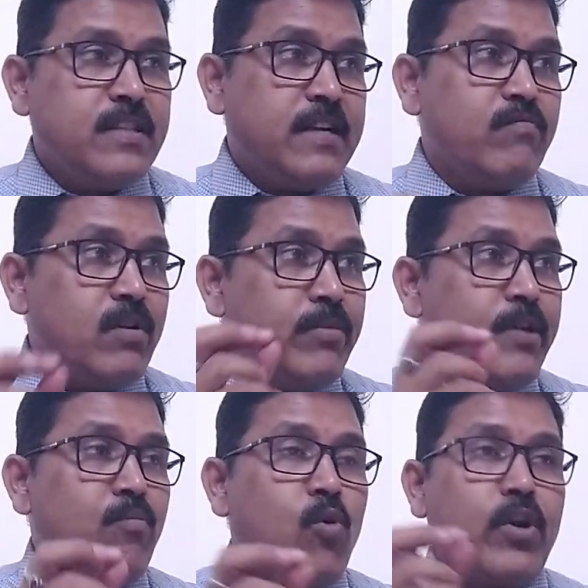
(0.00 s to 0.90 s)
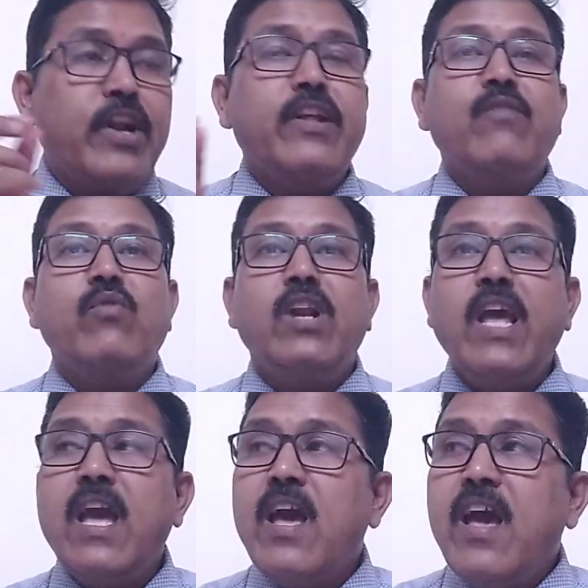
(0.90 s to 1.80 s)
that will be reported in
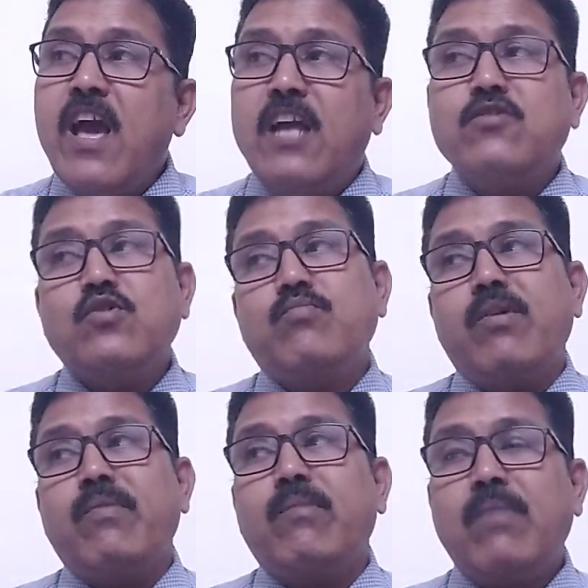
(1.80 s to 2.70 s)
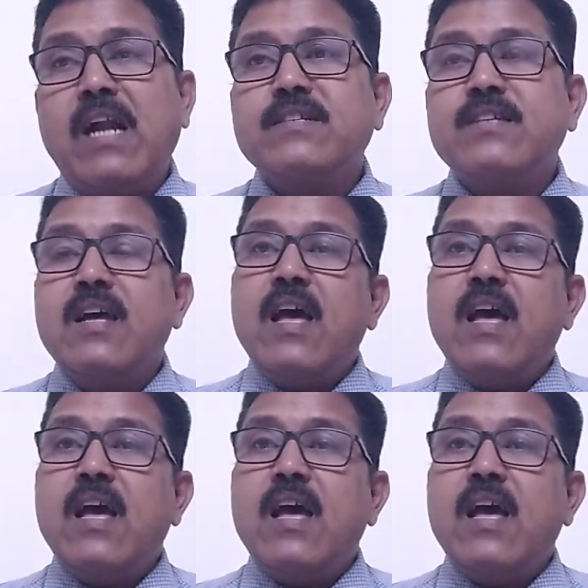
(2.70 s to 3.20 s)
only angiospermic plants,